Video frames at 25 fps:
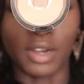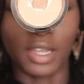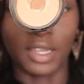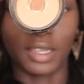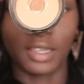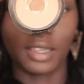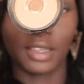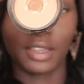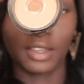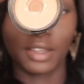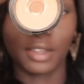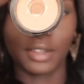
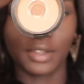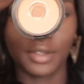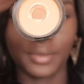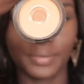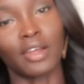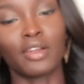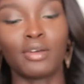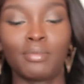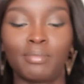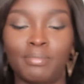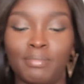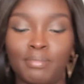right here.
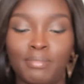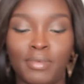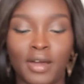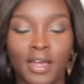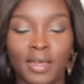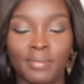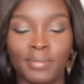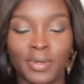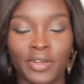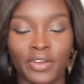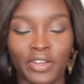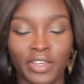I don't
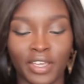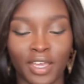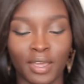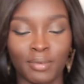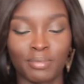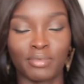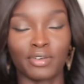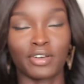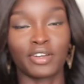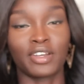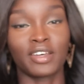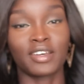buy Mary
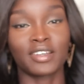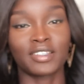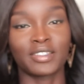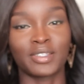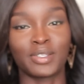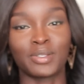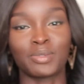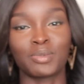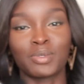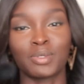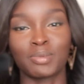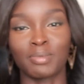Kay products.
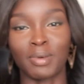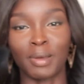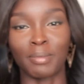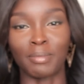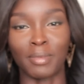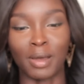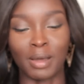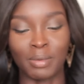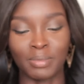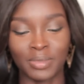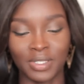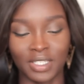This was my
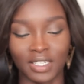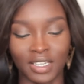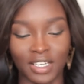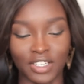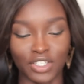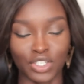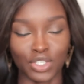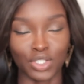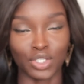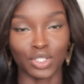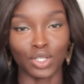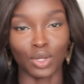mum's and
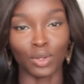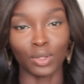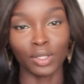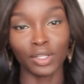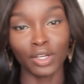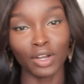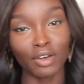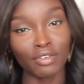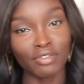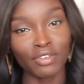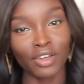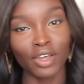I just
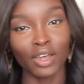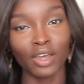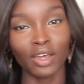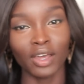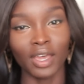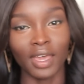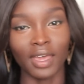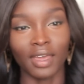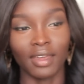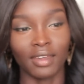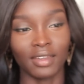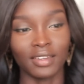stole it off
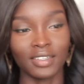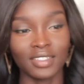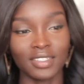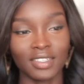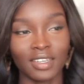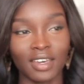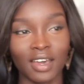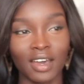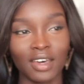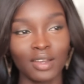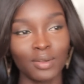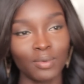her, and
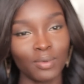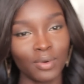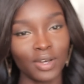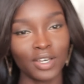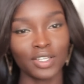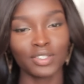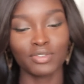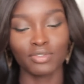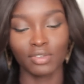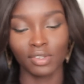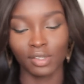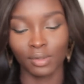it kind of
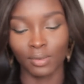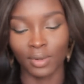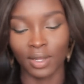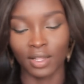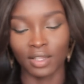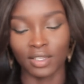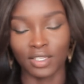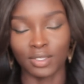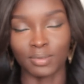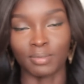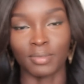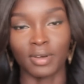works really
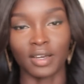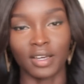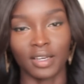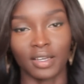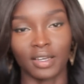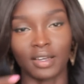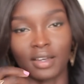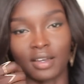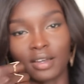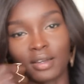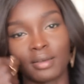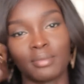well as
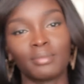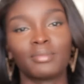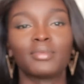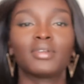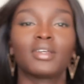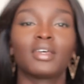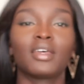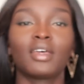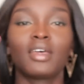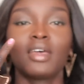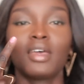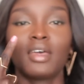my
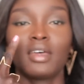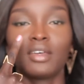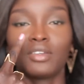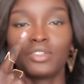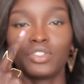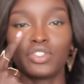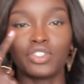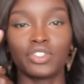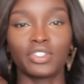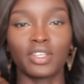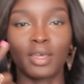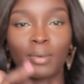
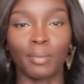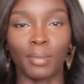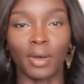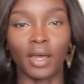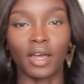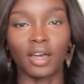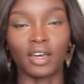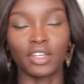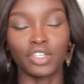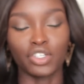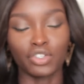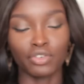to set
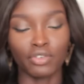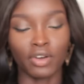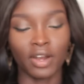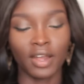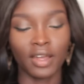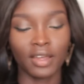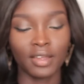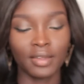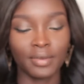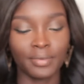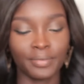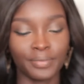my under
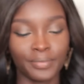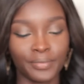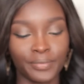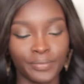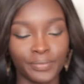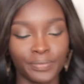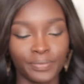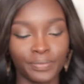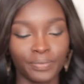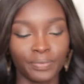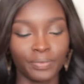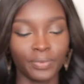eye.
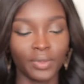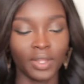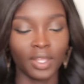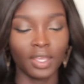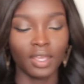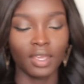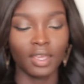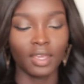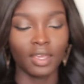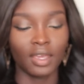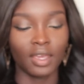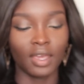
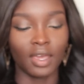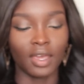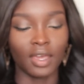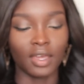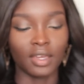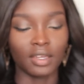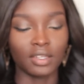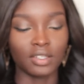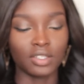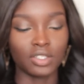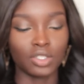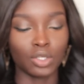
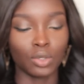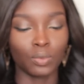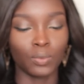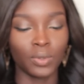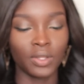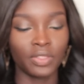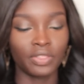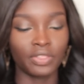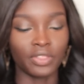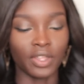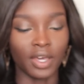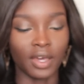And
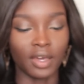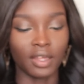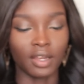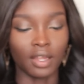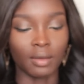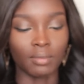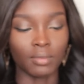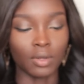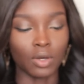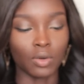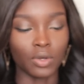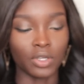with
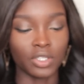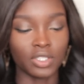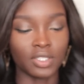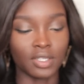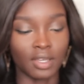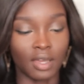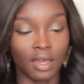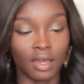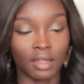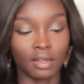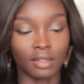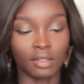that, I'm going
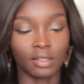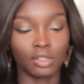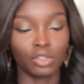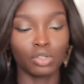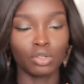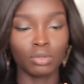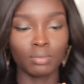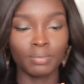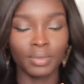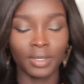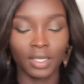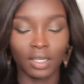to add a
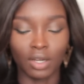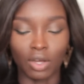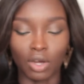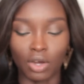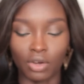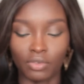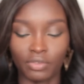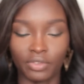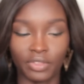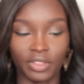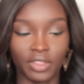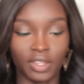little bit
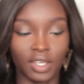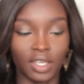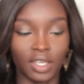of